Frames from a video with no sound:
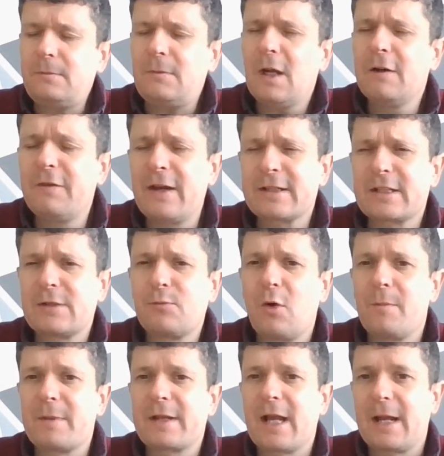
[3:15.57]
affected
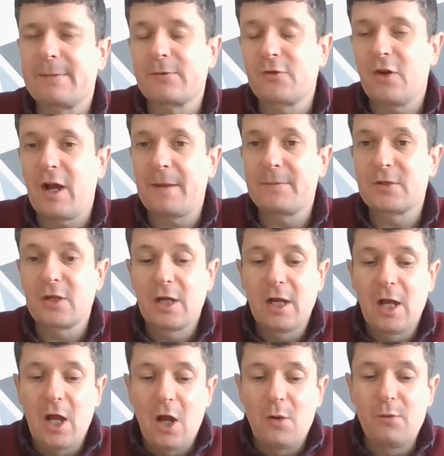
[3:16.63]
what became crimes
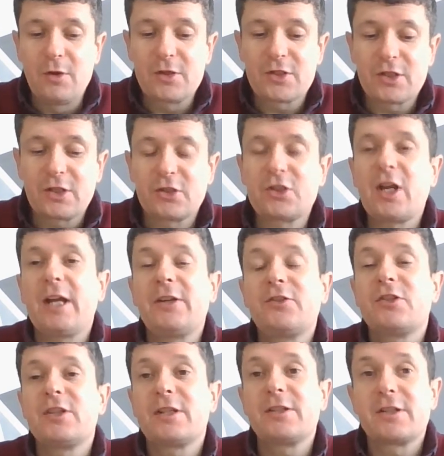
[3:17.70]
was
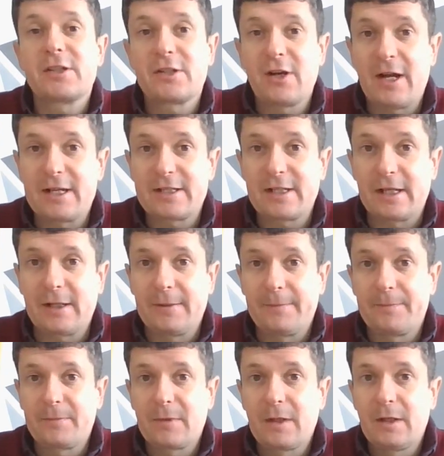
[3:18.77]
changes in society
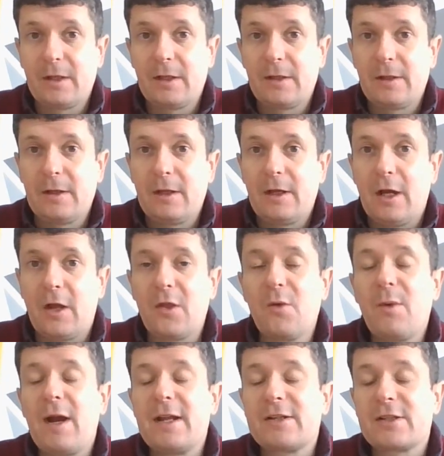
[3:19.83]
and the
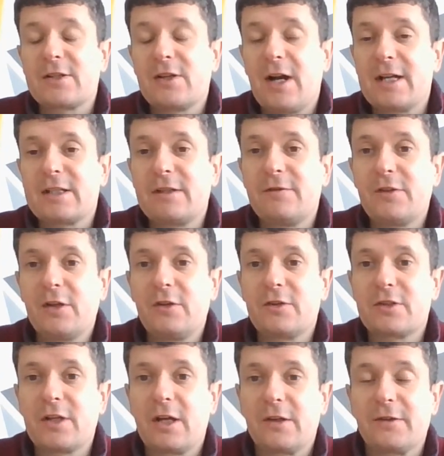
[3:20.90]
way society viewed
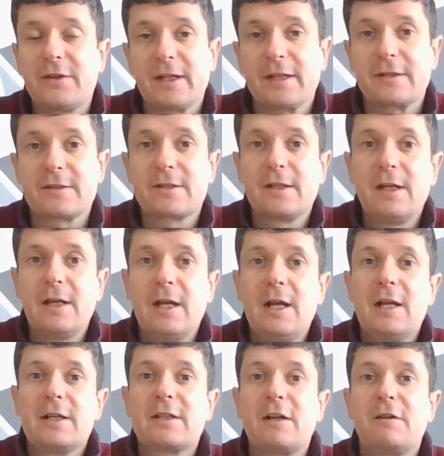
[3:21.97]
certain things.
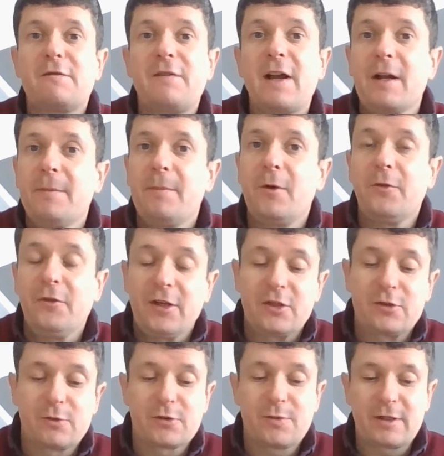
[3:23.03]
So
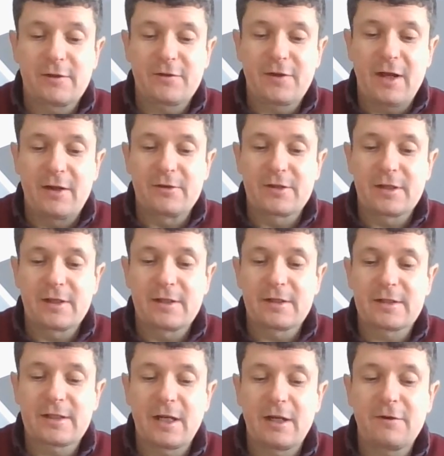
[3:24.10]
vagabondage was one of those.
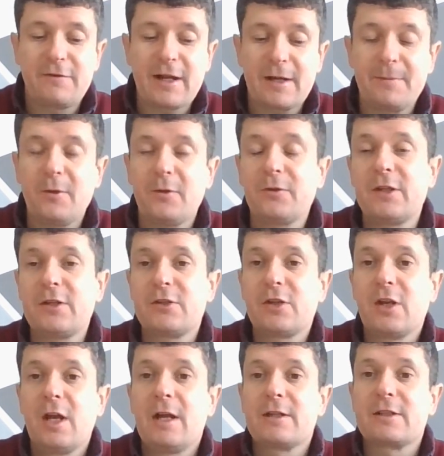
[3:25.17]
So vagabondage,
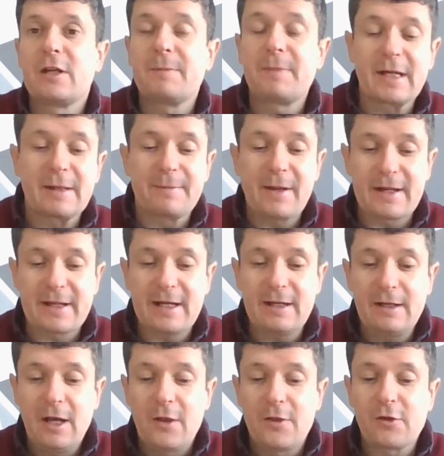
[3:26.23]
so being a
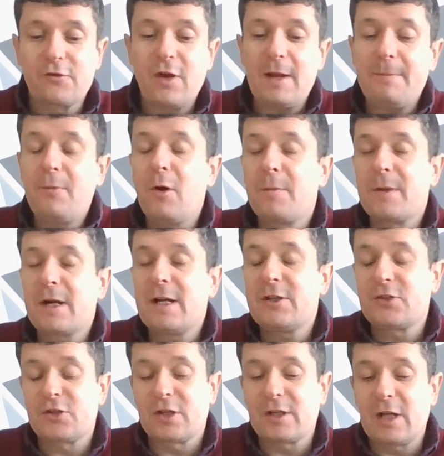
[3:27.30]
beggar, the growing
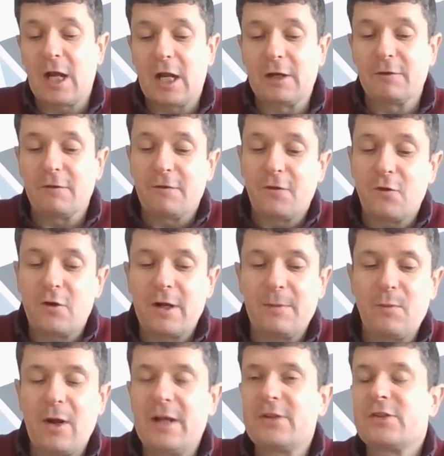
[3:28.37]
population and falling
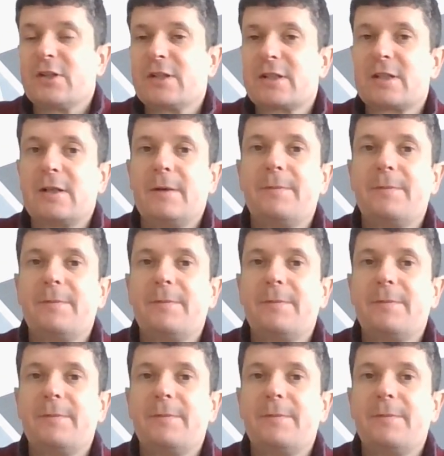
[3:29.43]
wages,